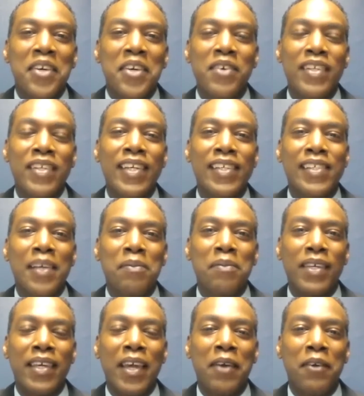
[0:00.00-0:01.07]
Greetings, I'm
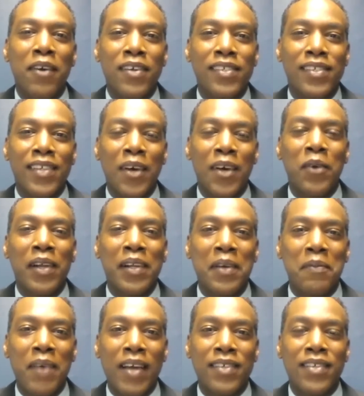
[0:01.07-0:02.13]
Dike Rostant.
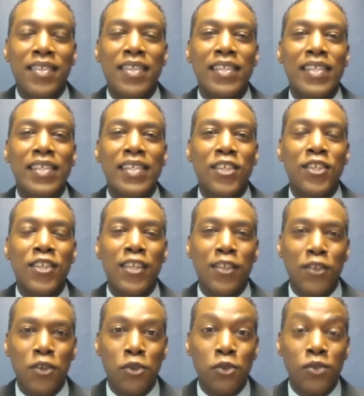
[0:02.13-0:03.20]
Welcome back to the TTT
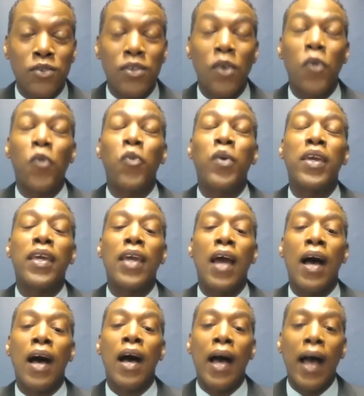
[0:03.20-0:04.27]
News. We
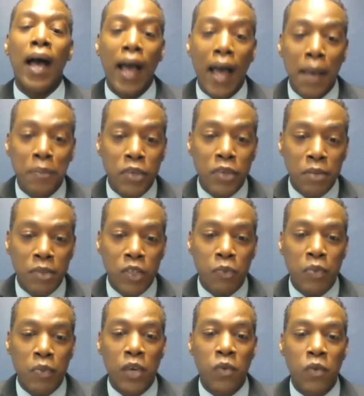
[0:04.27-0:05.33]
are happy to be
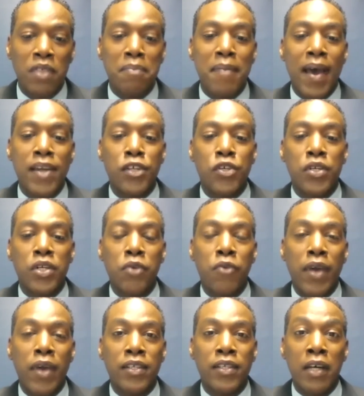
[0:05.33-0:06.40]
speaking with Managing
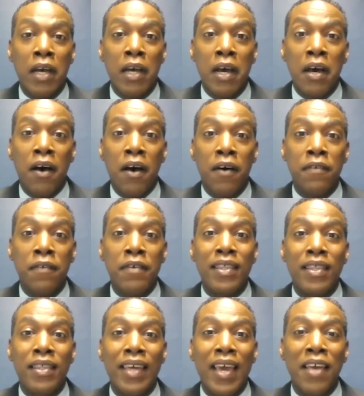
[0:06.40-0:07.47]
Director of
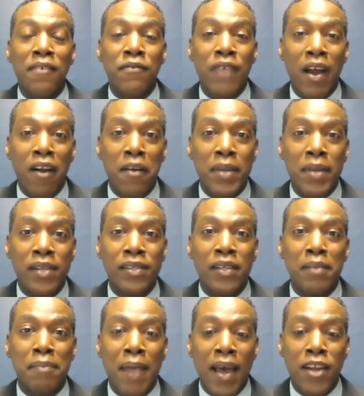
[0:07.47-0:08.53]
the Environmental
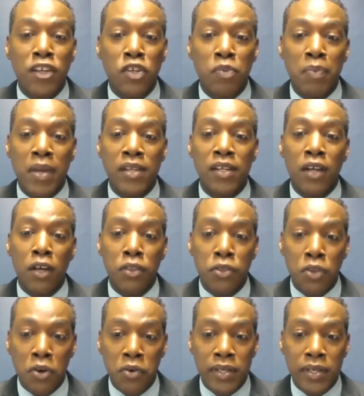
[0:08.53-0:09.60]
Management
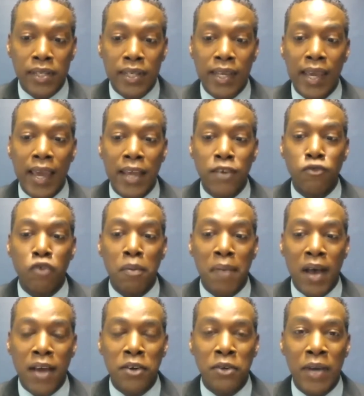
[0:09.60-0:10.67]
Authority, Hayden
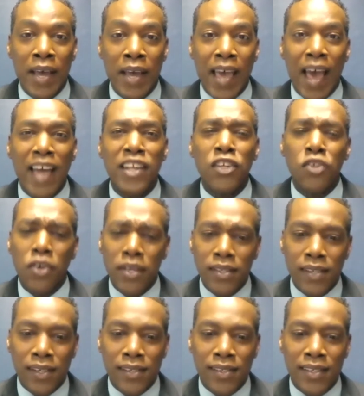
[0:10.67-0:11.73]
Romano, and he joins
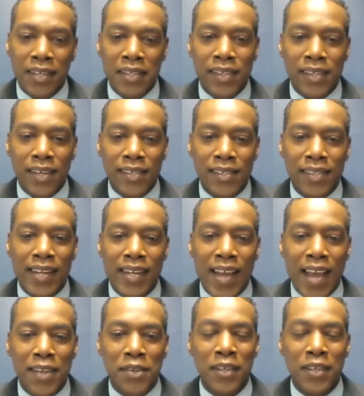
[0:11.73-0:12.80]
us to discuss the
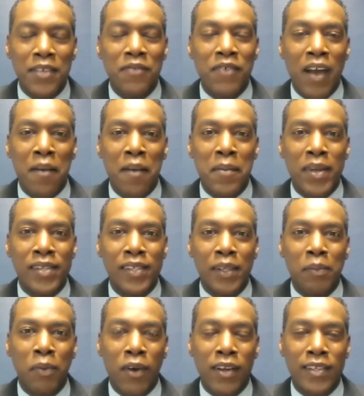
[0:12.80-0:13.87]
national environmental
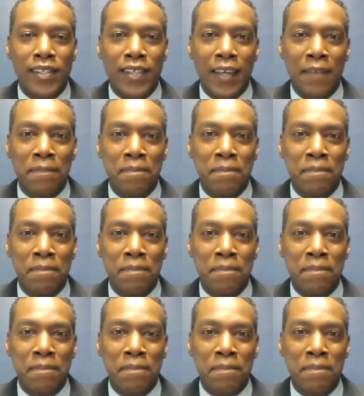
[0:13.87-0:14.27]
policy.